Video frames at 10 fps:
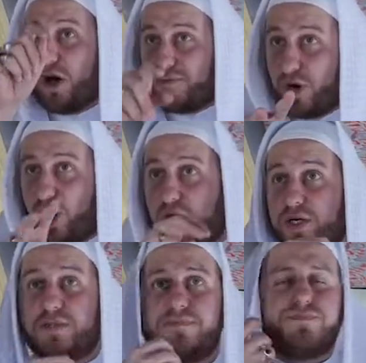of
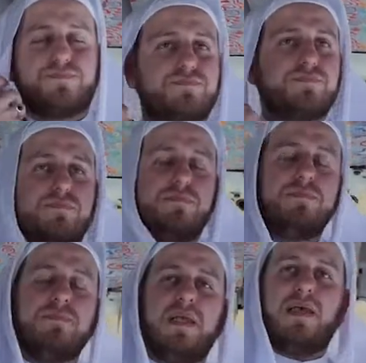Uhud.
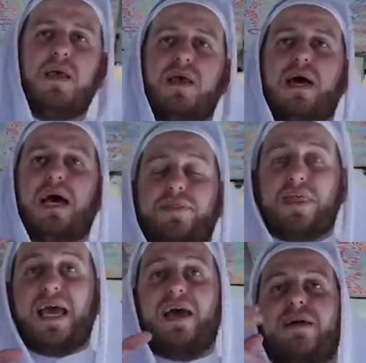And
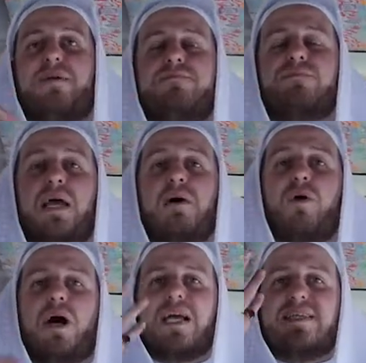there,
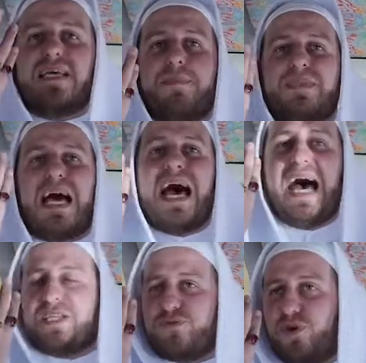except a
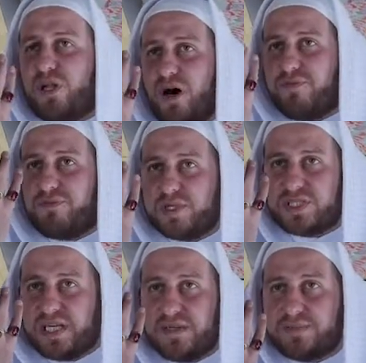handful of
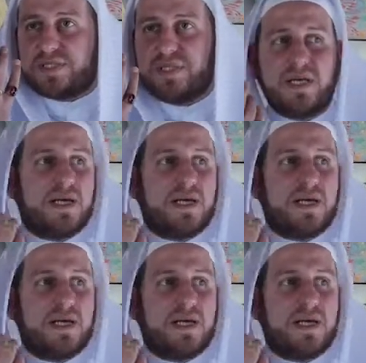Muslims